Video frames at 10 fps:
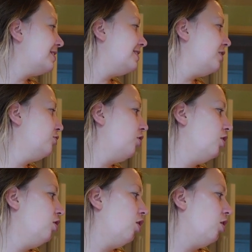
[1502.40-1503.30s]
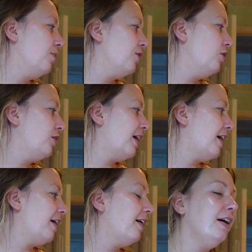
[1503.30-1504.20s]
it's still not a lot when you look
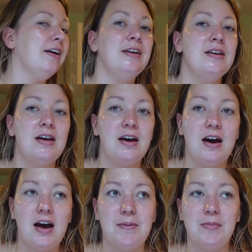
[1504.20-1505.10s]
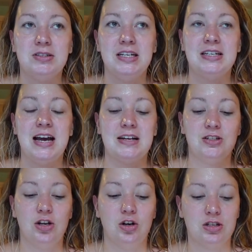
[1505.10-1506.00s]
at it. I did get
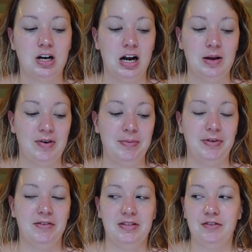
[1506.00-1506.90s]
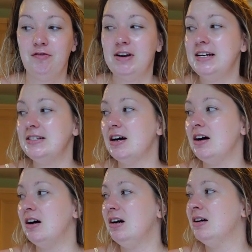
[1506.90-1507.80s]
2 lots of garlic bread, but they're in the
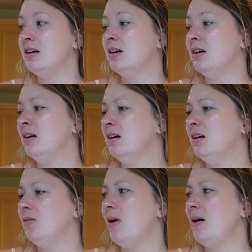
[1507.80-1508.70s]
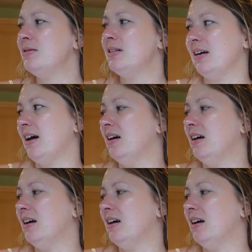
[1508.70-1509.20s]
freezer. What else did I